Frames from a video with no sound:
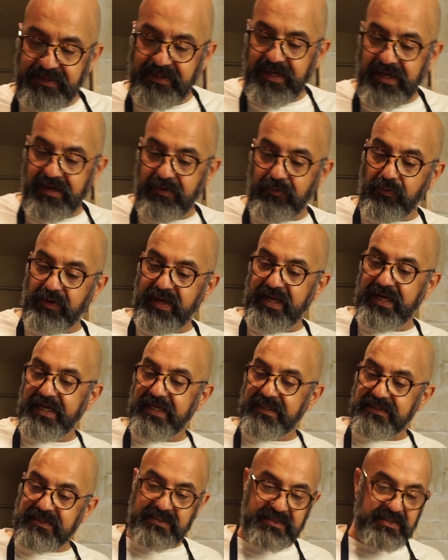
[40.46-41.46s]
the
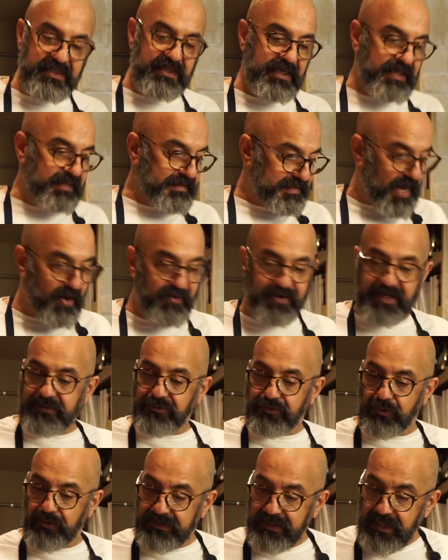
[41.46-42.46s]
ingredients down
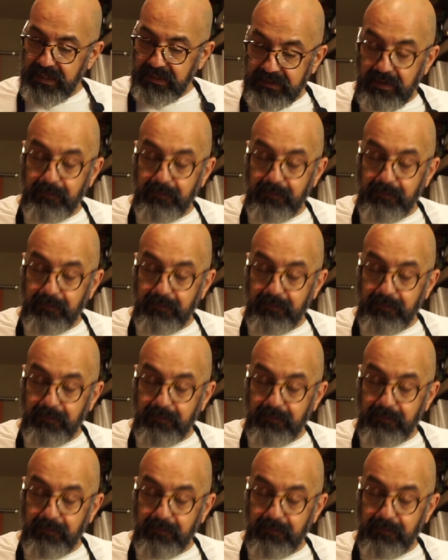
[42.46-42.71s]
into it.